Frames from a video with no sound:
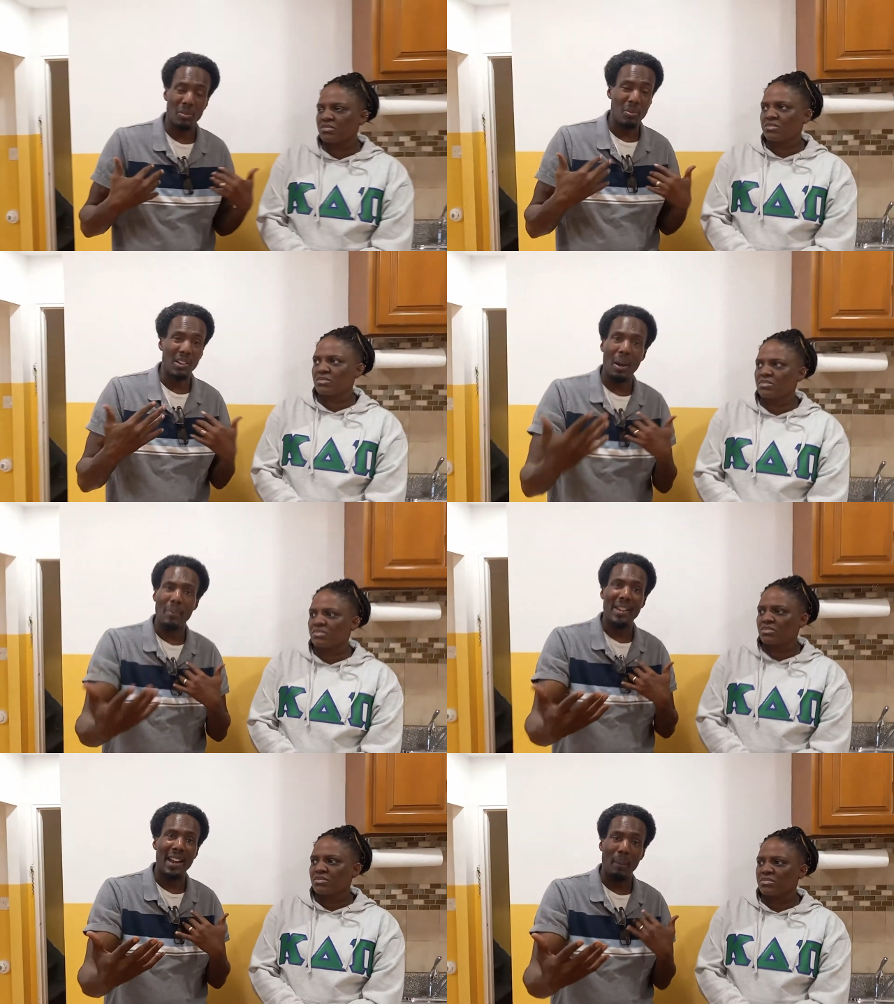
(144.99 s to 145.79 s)
Speaker 1: We come
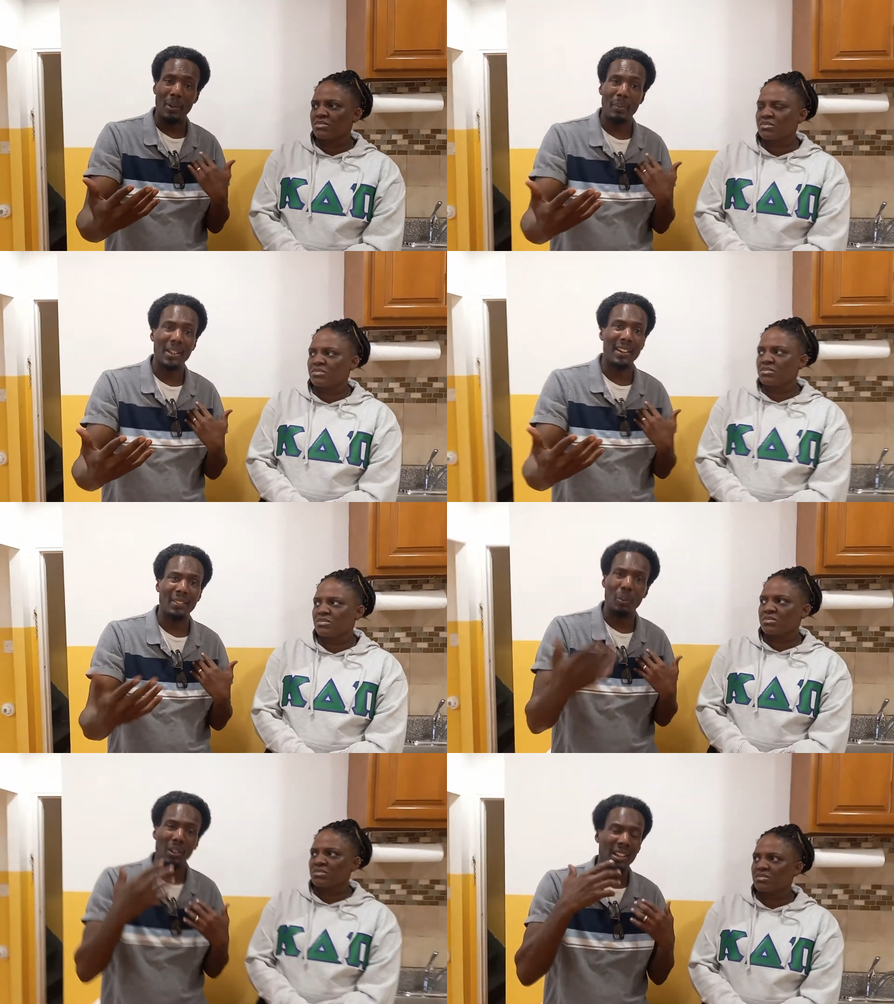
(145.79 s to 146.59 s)
in, I'm coming in after
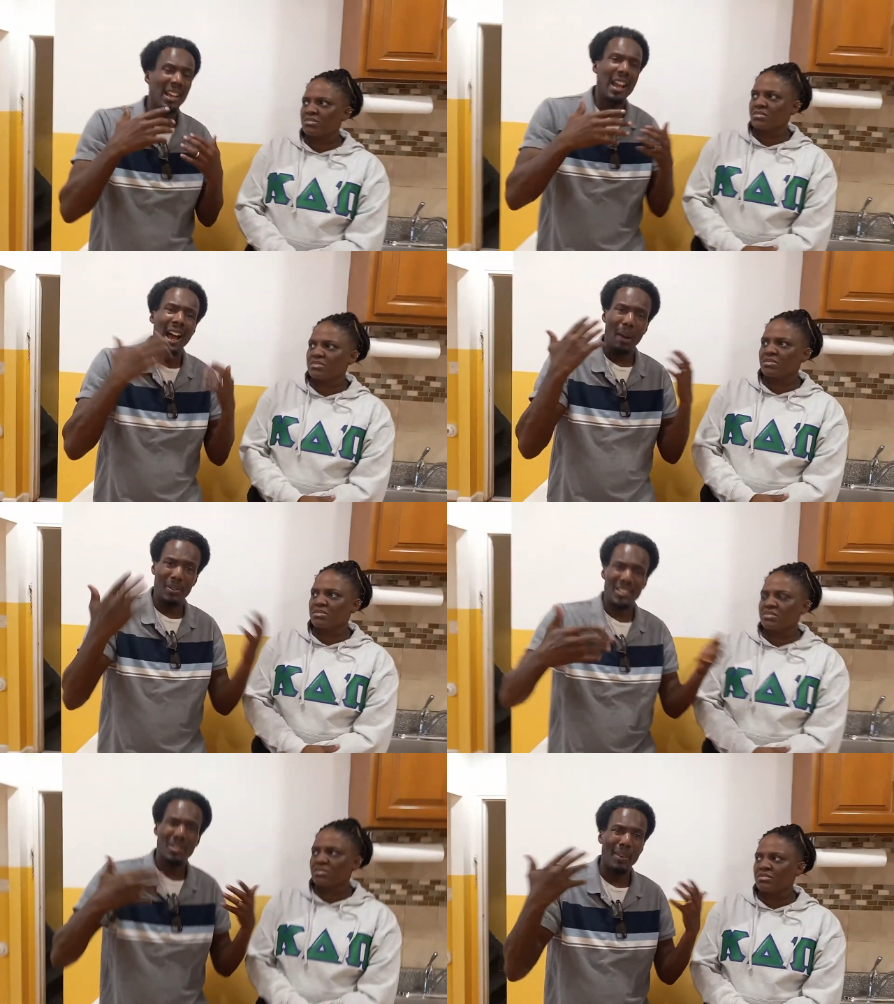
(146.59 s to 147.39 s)
work, I would
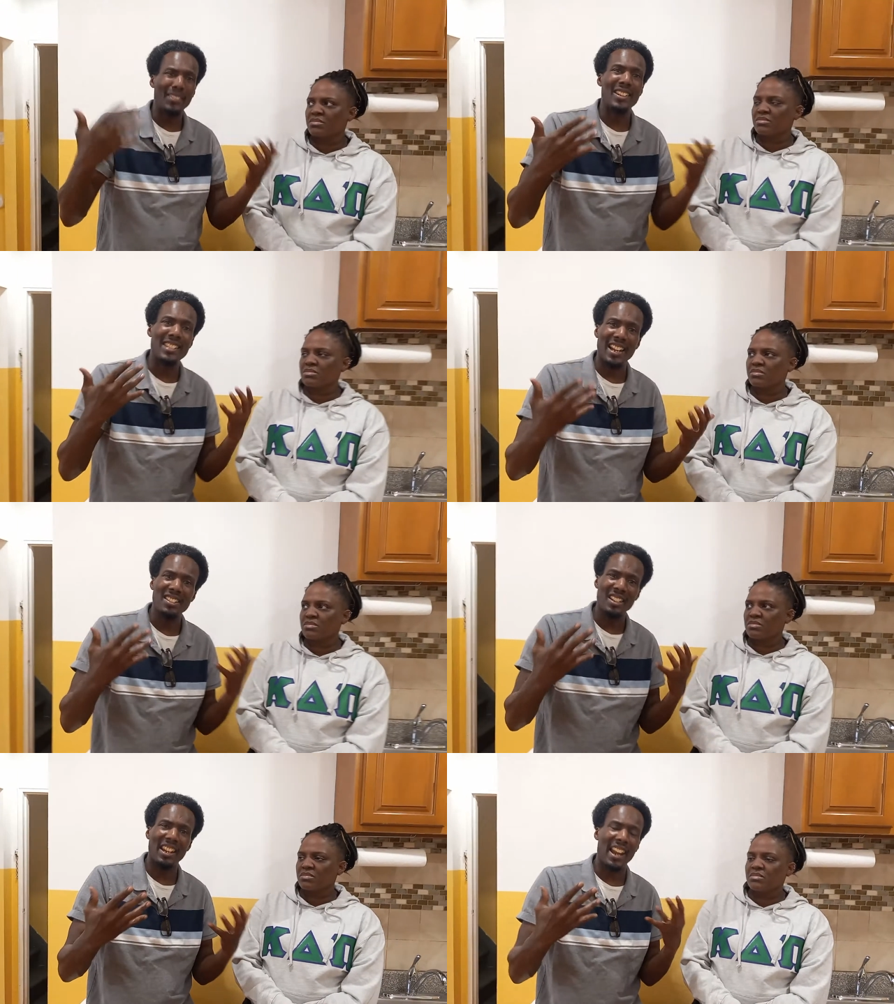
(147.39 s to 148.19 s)
smell the dust
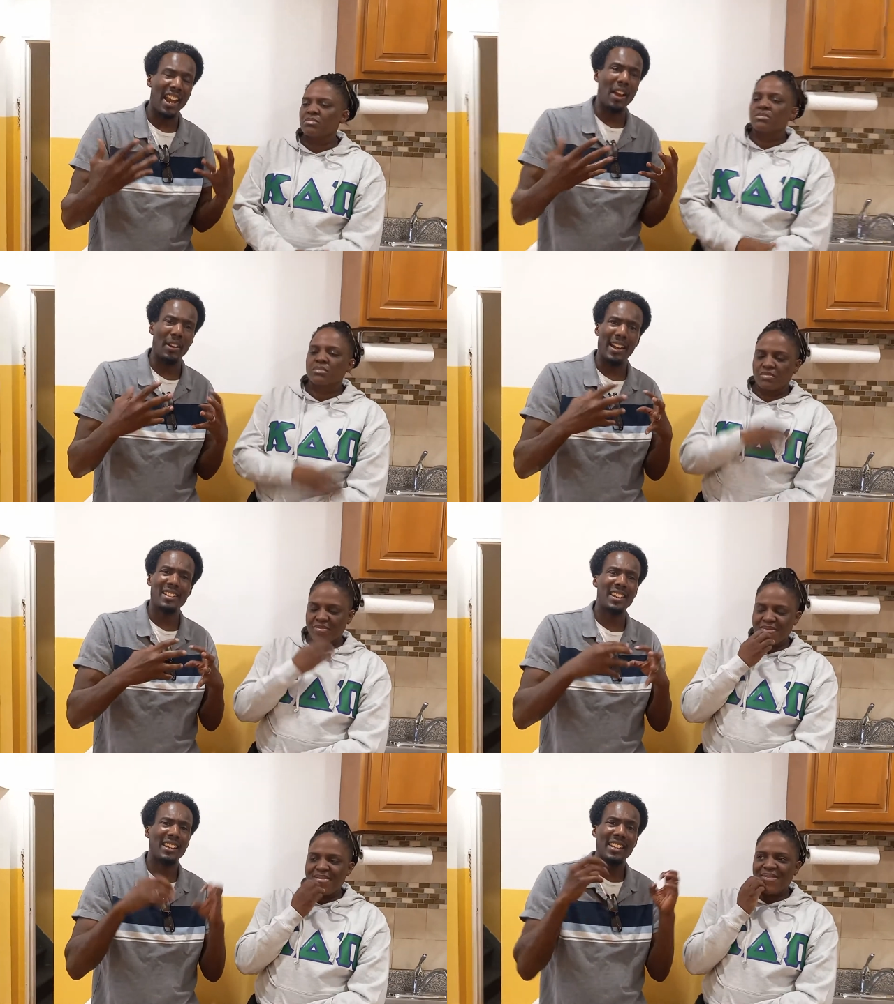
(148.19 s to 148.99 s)
in the air, and I
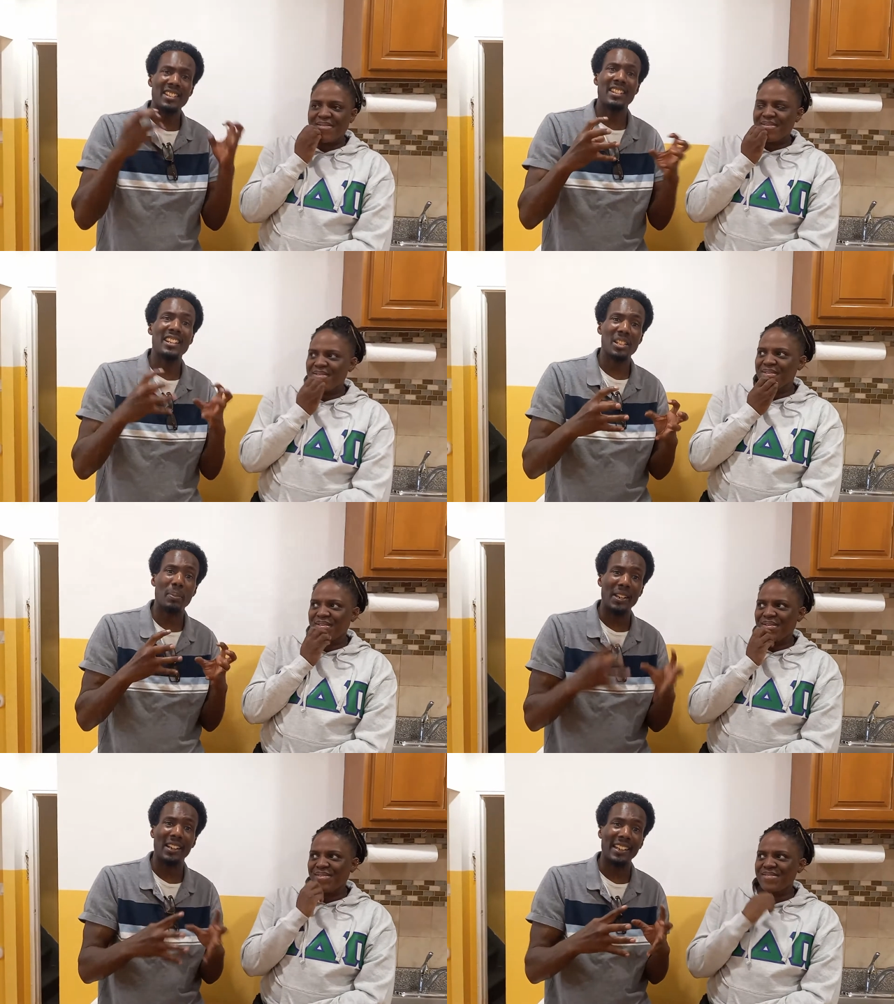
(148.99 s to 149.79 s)
said this needs to be
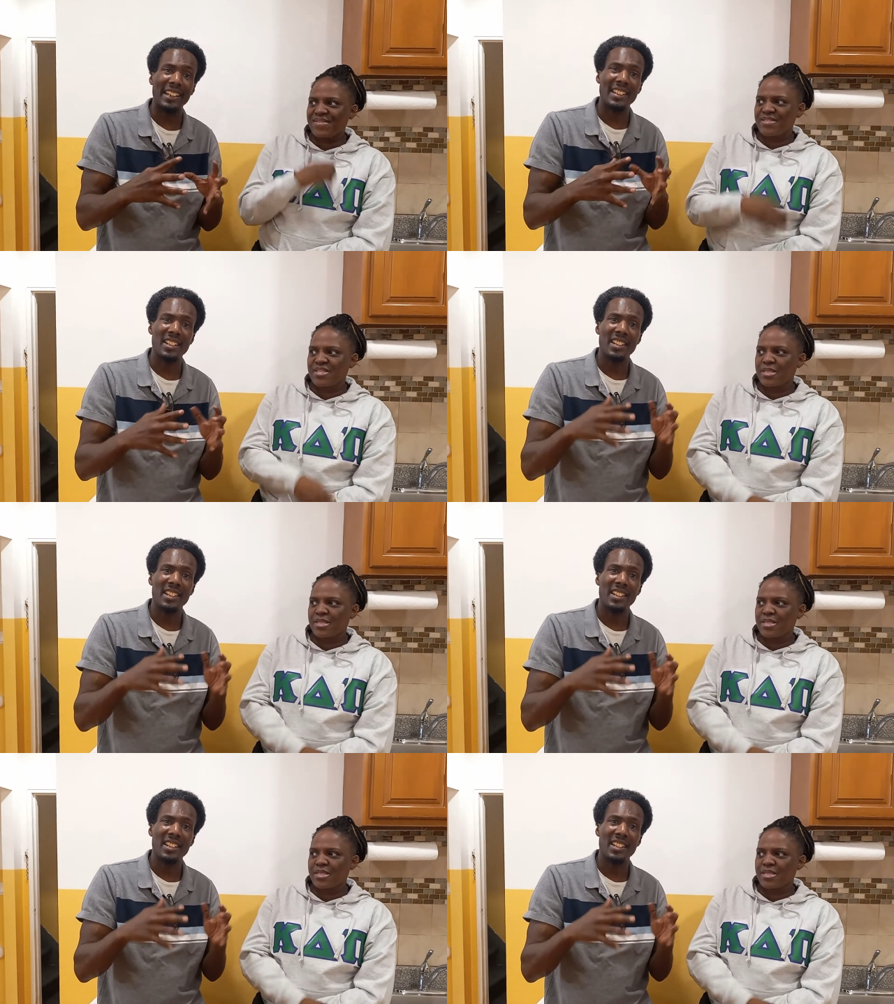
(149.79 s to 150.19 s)
cleaned,